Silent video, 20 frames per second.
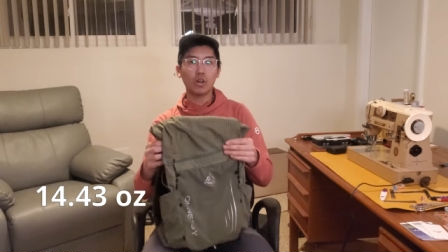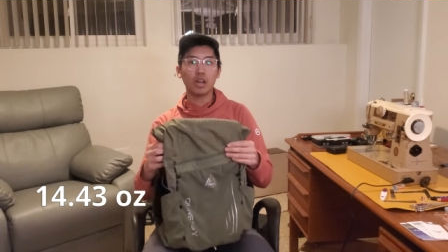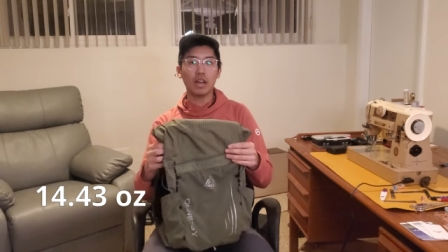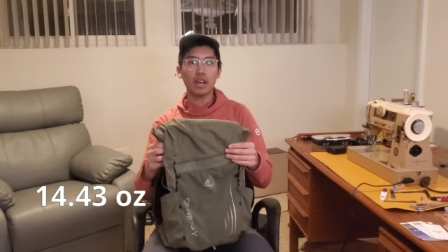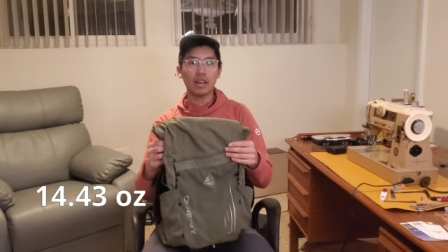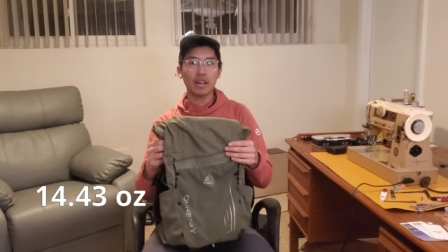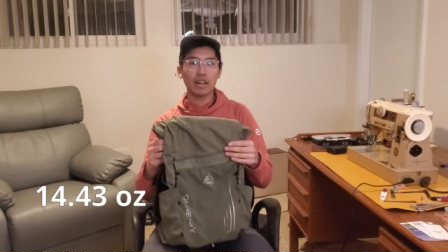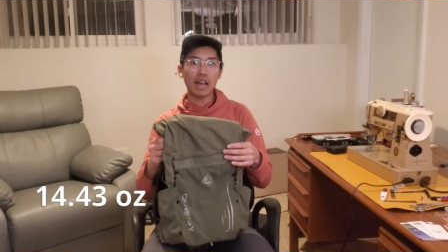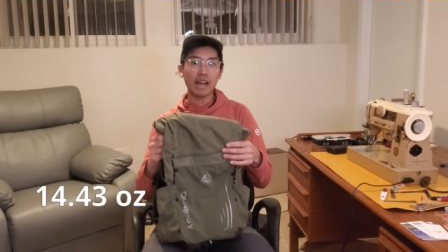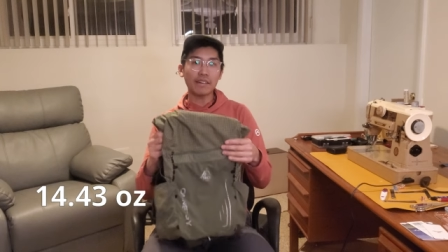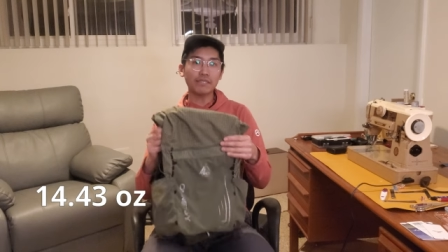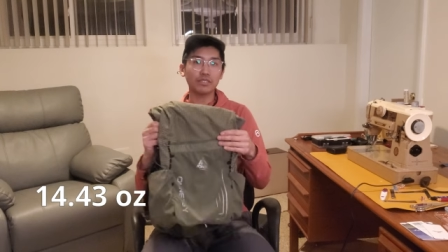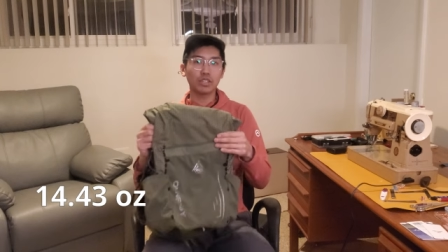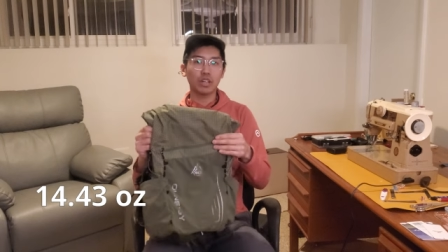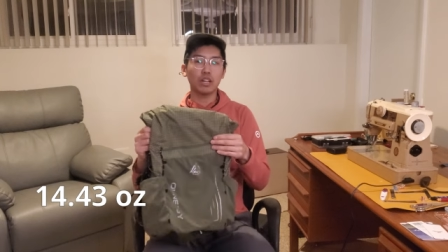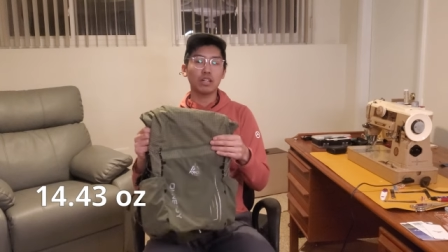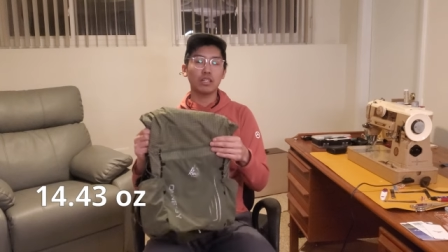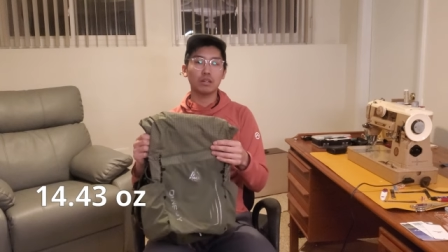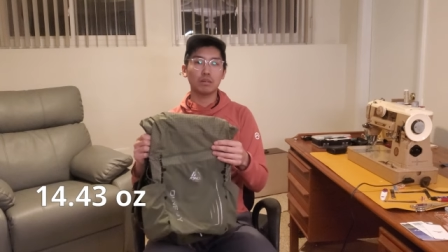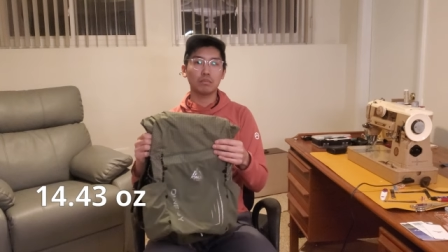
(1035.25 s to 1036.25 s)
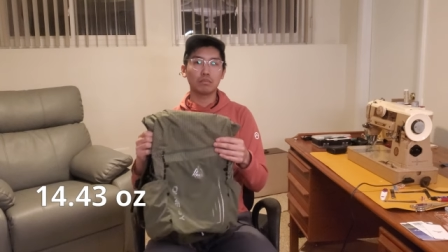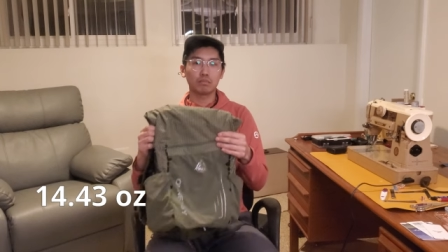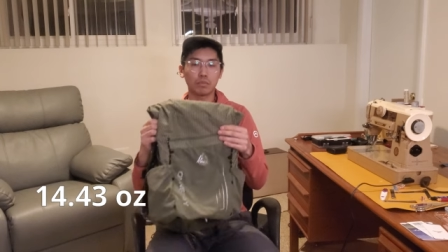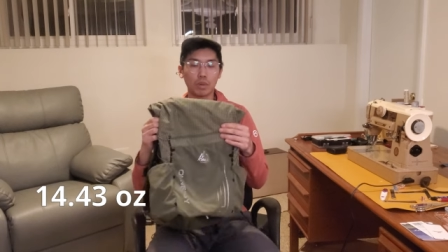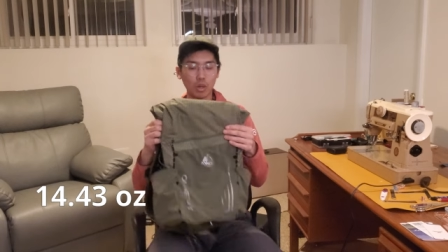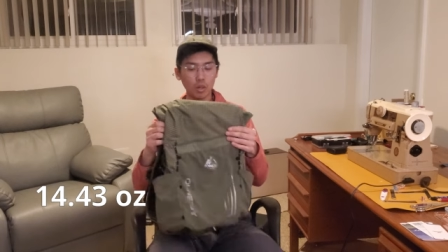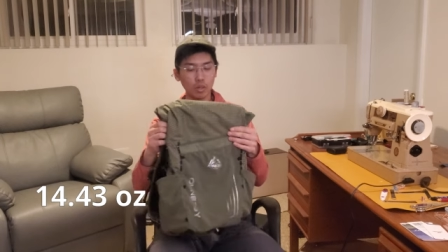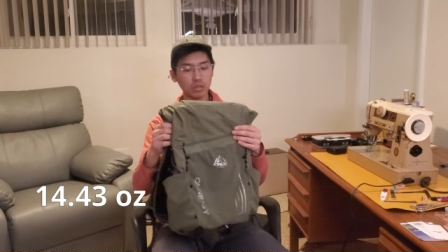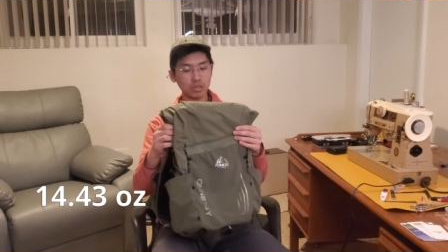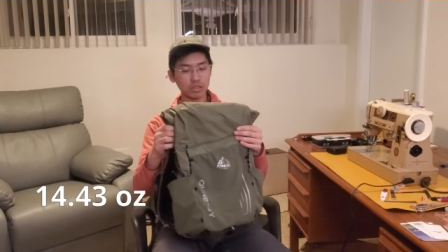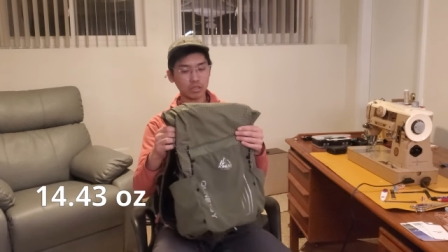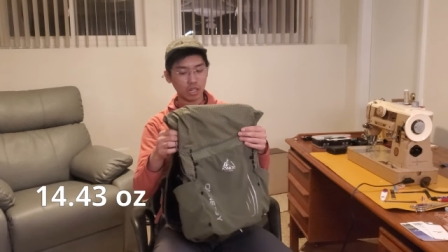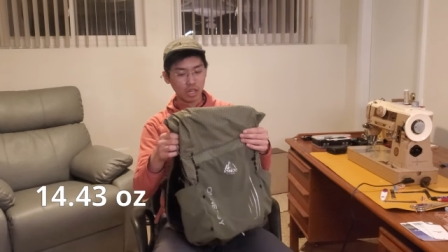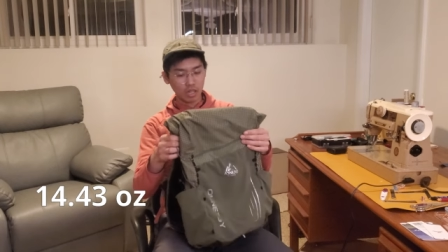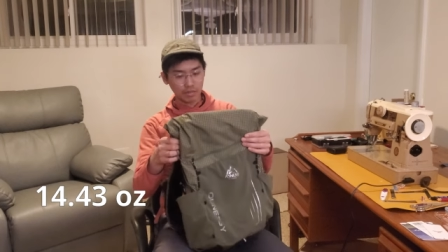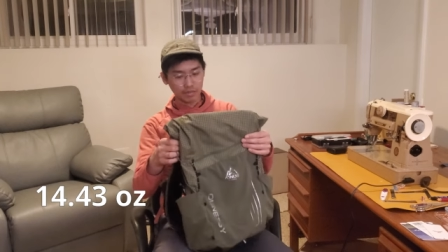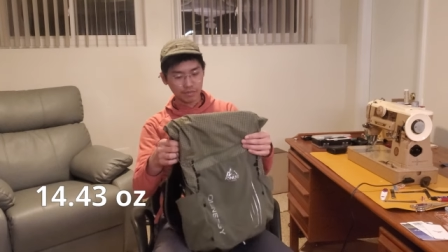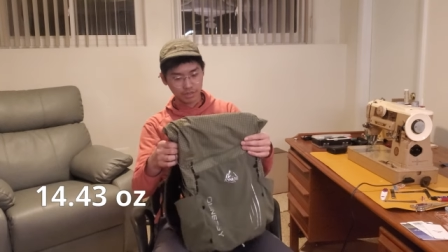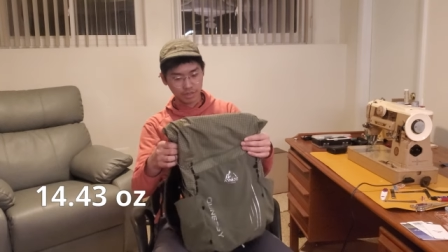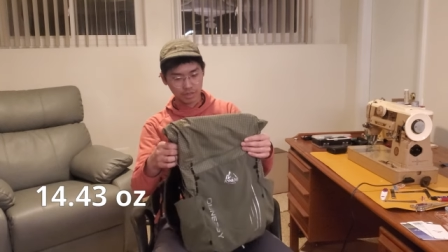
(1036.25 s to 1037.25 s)
Okay, I've done most
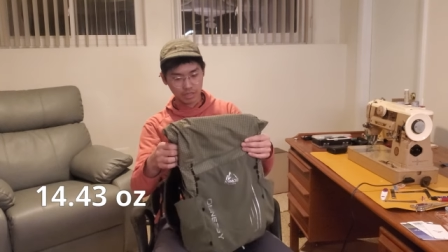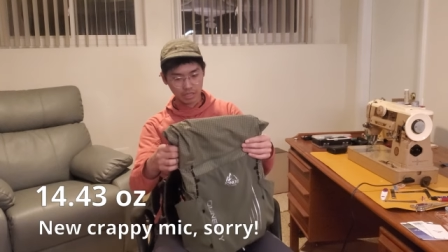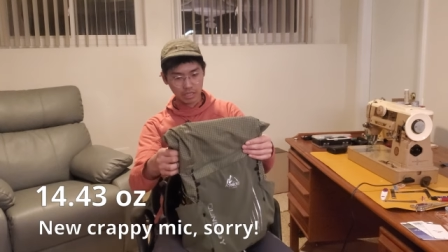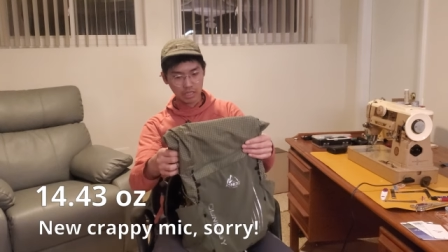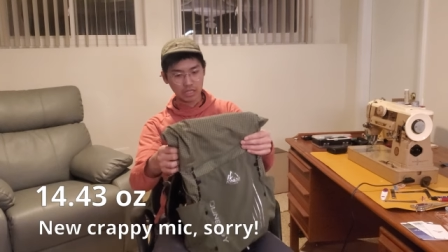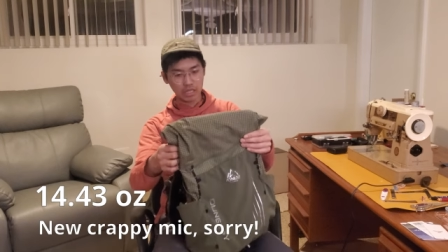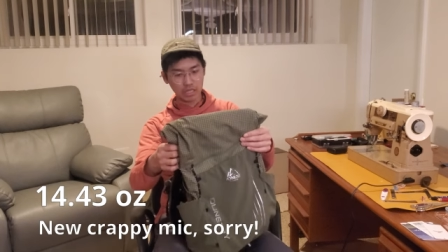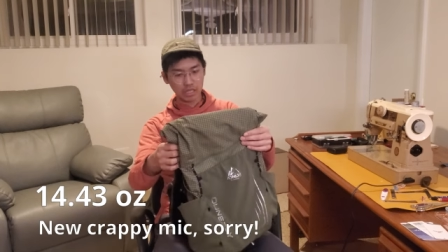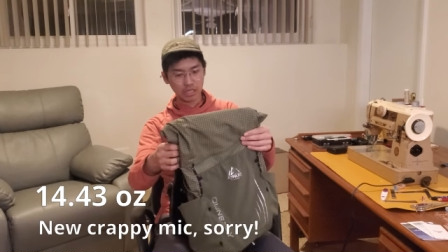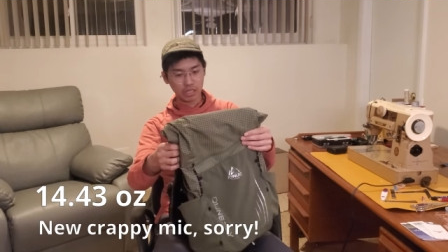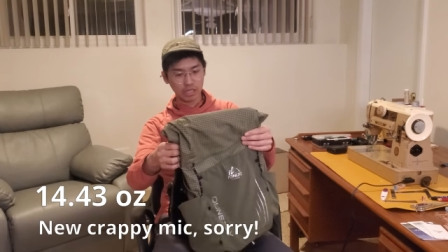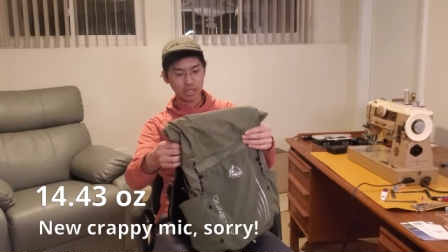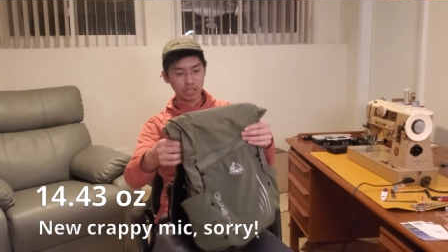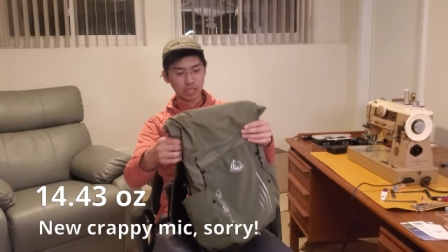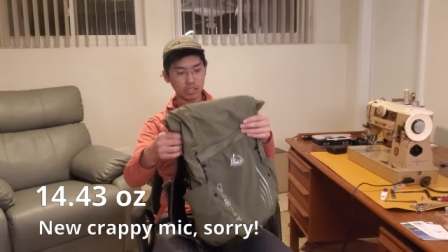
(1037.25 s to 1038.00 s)
of the